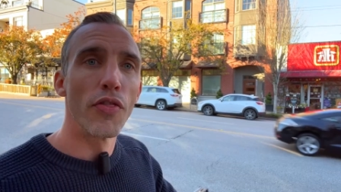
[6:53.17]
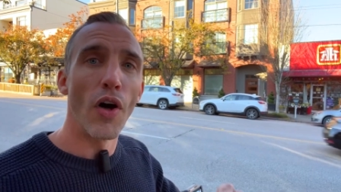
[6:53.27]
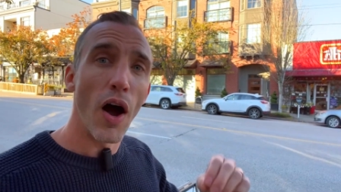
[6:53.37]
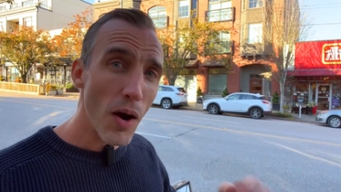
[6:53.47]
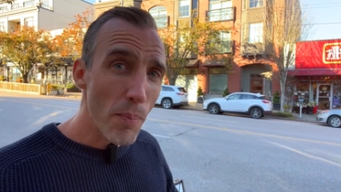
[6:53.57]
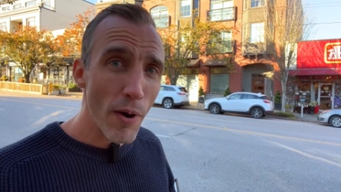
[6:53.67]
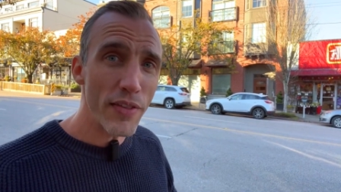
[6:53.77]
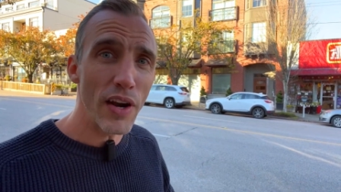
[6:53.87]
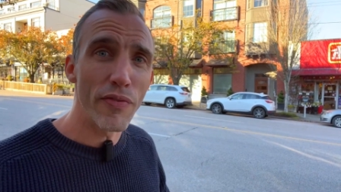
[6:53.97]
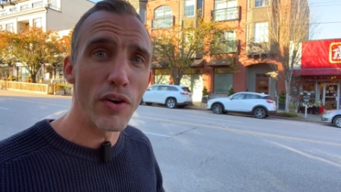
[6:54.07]
The hard part
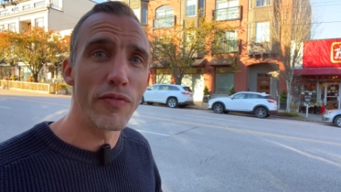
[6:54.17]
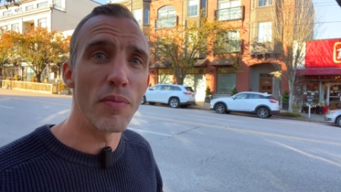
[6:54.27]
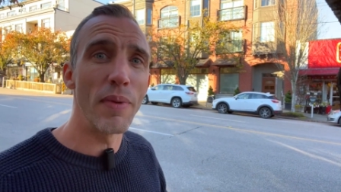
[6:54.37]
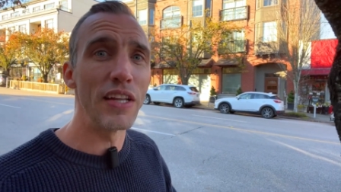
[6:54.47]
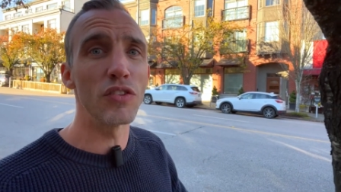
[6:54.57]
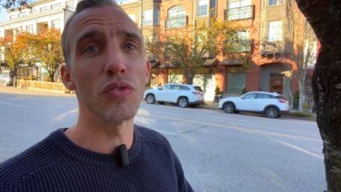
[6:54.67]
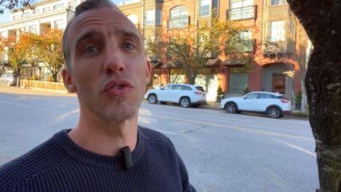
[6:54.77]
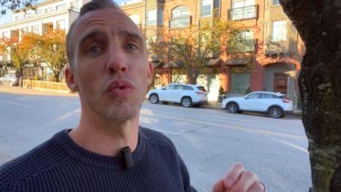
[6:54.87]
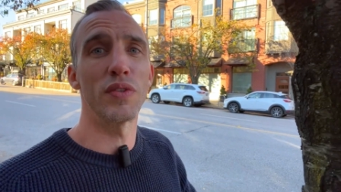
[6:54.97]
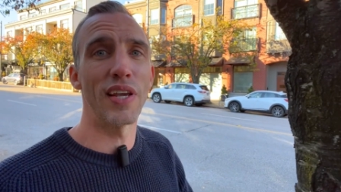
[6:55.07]
that I've heard from many
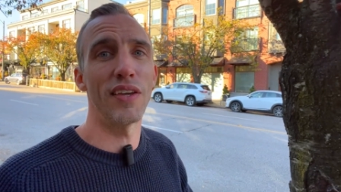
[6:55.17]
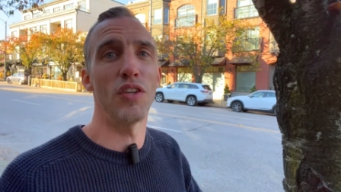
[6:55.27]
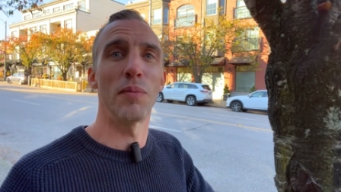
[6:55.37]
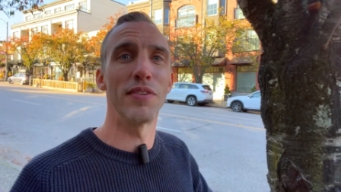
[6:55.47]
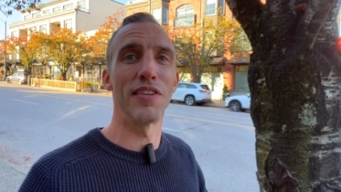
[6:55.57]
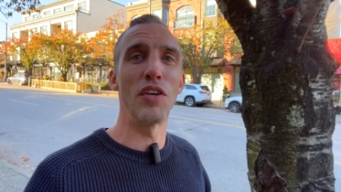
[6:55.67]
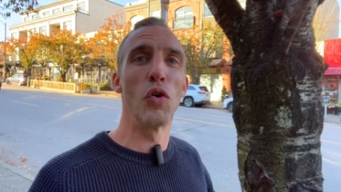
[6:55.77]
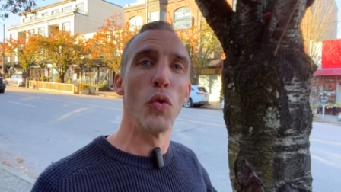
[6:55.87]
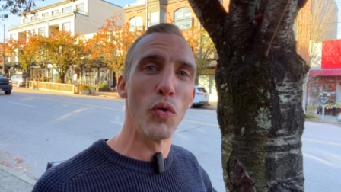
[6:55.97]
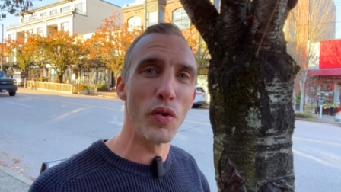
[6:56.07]
students who attend UBC
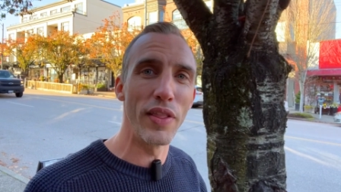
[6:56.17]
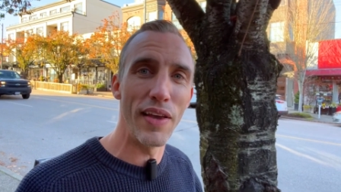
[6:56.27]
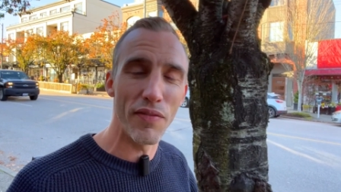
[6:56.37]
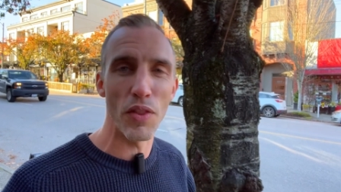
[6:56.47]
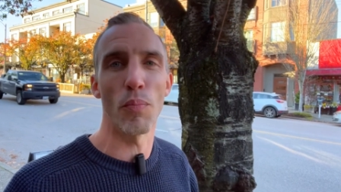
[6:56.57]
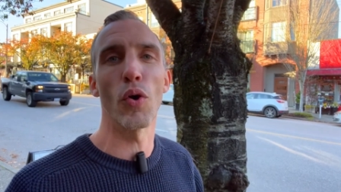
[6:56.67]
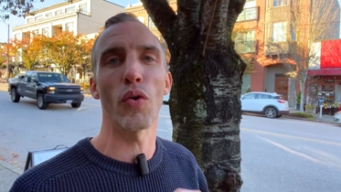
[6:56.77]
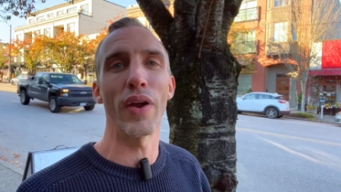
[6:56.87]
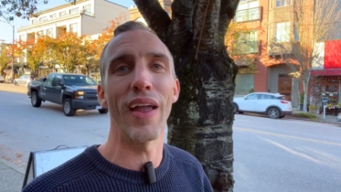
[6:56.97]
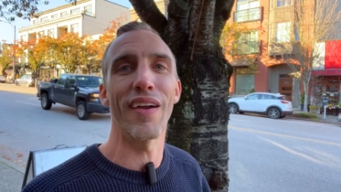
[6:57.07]
who live in the Point
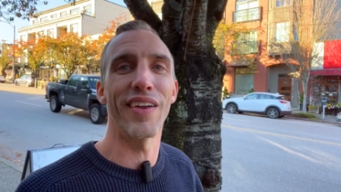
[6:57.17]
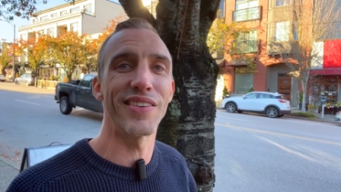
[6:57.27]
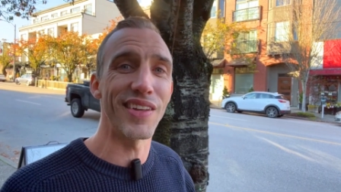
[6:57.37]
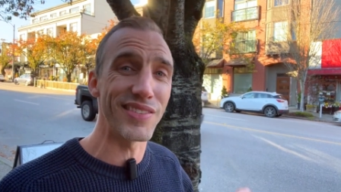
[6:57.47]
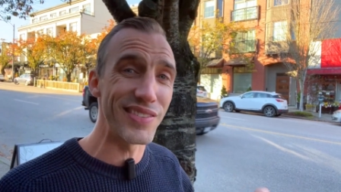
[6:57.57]
Grey area is that